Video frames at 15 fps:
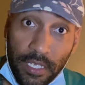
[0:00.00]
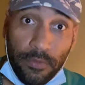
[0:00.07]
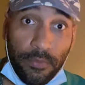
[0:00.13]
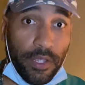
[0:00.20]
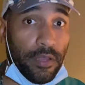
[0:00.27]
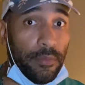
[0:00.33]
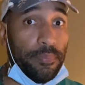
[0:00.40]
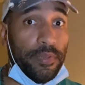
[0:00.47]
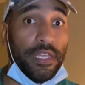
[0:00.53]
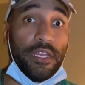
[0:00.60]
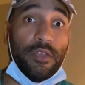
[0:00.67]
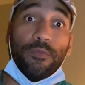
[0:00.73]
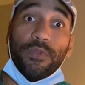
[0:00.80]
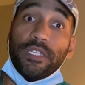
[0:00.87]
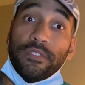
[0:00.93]
We're
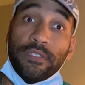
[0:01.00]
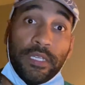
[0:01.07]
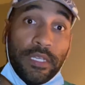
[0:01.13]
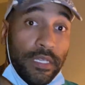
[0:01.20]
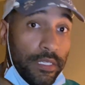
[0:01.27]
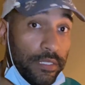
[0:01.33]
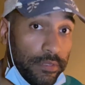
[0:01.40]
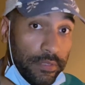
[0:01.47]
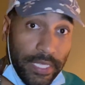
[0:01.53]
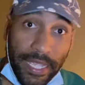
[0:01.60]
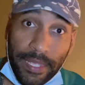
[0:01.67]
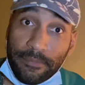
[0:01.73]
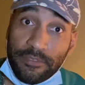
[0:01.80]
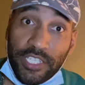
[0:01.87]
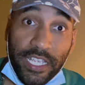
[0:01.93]
competing with
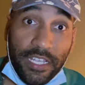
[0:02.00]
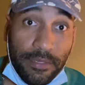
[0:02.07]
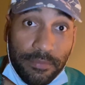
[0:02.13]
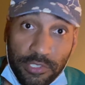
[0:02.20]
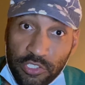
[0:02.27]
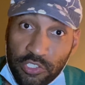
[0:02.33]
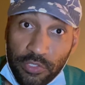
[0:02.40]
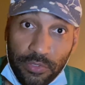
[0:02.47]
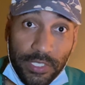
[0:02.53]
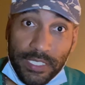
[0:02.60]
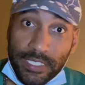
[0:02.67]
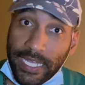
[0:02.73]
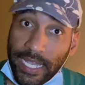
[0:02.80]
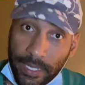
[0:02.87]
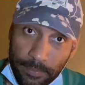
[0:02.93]
damn Jacob the Jeweler
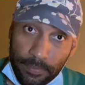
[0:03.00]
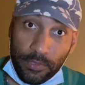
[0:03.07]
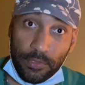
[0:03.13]
type.